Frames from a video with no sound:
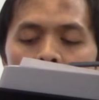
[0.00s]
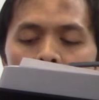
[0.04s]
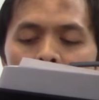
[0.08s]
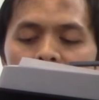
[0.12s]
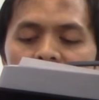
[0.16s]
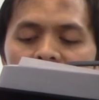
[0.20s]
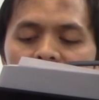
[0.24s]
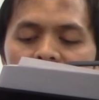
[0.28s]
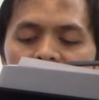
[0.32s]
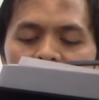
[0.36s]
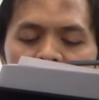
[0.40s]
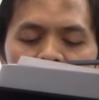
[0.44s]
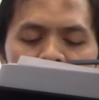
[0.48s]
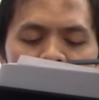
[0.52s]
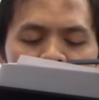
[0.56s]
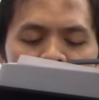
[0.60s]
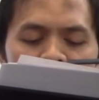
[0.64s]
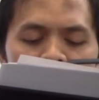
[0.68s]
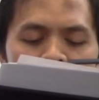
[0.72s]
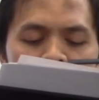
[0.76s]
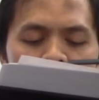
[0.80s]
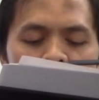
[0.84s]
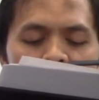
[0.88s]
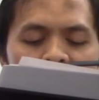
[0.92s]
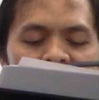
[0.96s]
but they
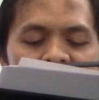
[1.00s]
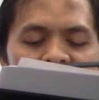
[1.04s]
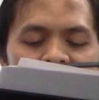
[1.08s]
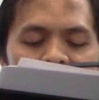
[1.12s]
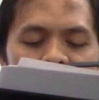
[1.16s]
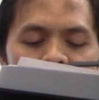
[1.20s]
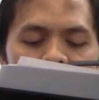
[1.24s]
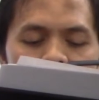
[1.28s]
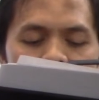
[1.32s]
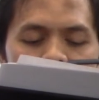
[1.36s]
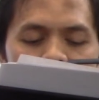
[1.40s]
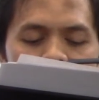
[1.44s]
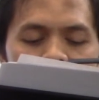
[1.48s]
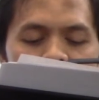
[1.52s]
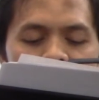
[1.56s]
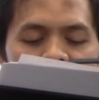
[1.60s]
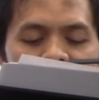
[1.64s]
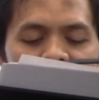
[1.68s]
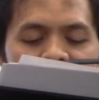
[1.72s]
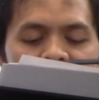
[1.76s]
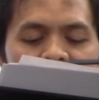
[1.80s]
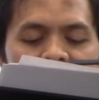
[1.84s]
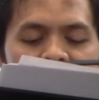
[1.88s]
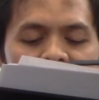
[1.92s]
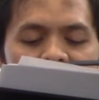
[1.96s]
strive to heal
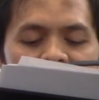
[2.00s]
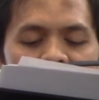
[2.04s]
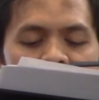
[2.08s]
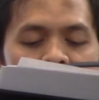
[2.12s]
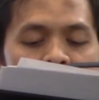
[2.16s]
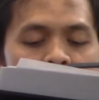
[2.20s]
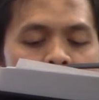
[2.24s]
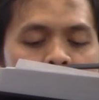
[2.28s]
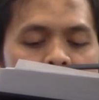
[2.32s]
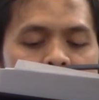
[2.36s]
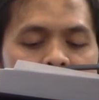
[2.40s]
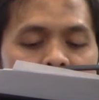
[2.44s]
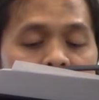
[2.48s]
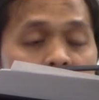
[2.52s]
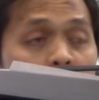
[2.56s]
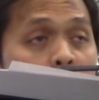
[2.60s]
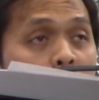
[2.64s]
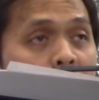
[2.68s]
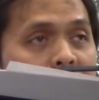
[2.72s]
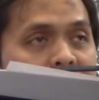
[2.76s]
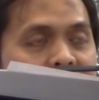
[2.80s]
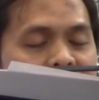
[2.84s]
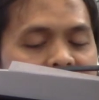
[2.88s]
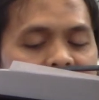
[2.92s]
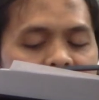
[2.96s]
their injury
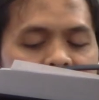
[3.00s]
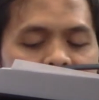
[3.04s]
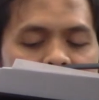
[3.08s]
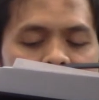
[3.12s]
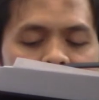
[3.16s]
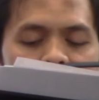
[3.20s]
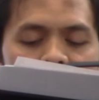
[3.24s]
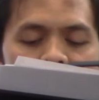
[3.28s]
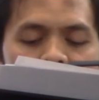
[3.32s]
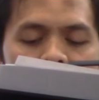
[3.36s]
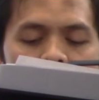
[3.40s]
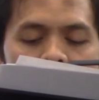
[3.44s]
quickly.